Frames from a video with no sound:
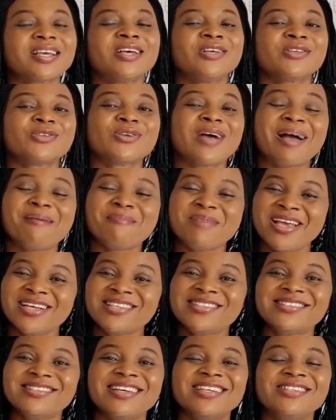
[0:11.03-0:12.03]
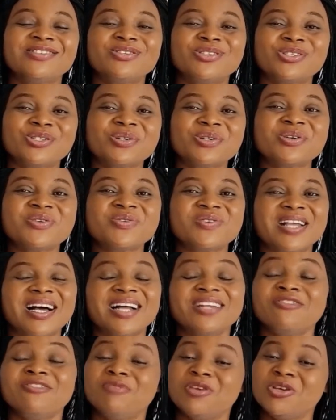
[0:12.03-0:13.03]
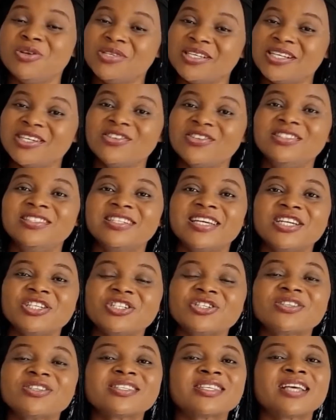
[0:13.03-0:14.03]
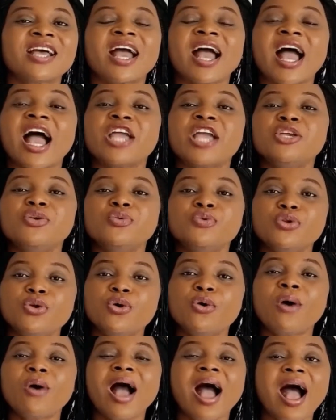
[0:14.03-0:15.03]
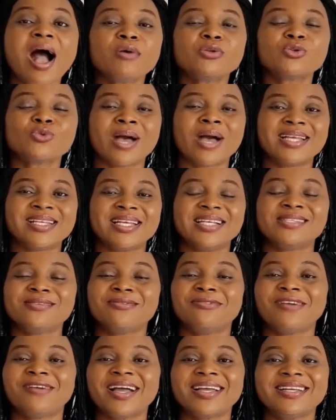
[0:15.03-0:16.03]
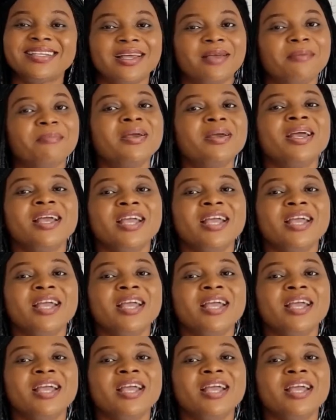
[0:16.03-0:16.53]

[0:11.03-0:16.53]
So I'm here today to show you that you've been using collocations and you know how to identify them